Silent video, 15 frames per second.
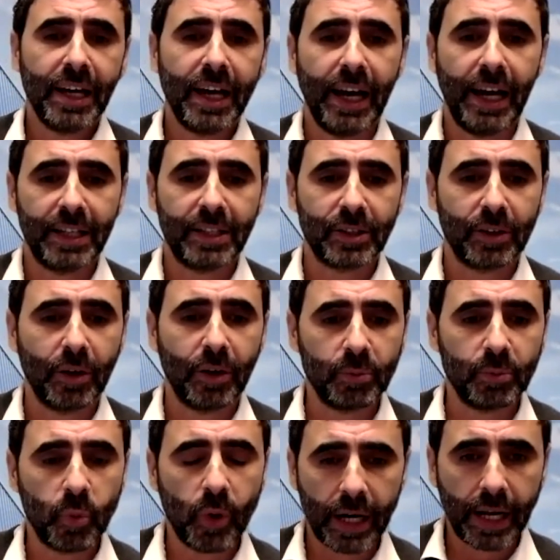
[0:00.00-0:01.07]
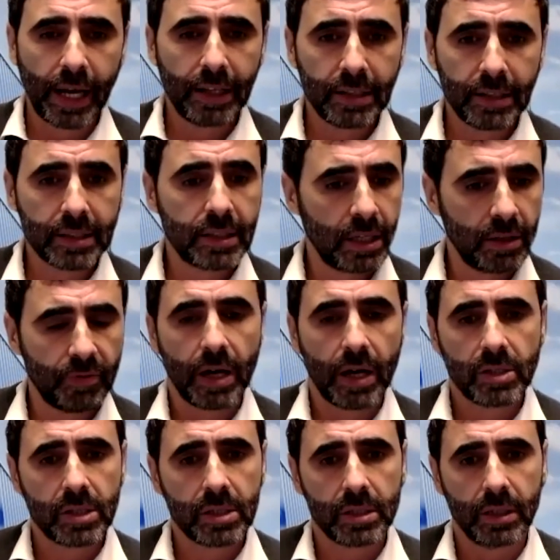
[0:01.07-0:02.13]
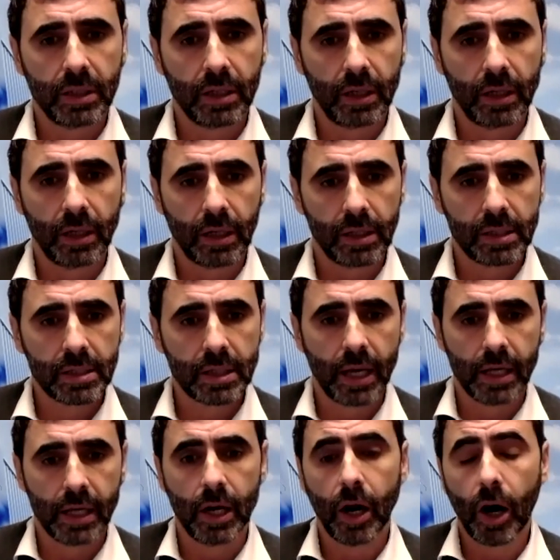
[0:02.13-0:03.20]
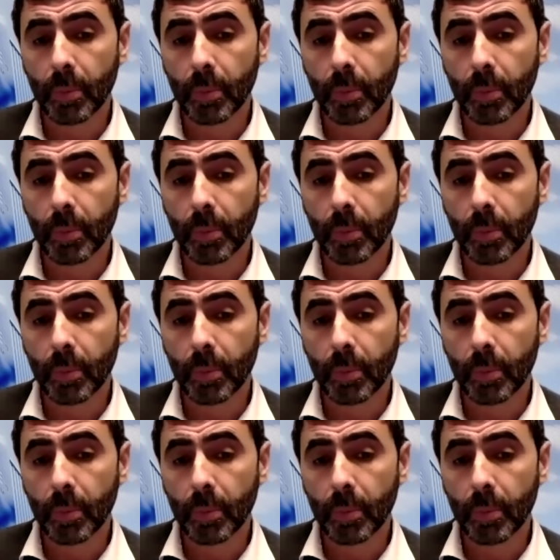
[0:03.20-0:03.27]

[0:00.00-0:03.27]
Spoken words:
and on one end, give us, let's say,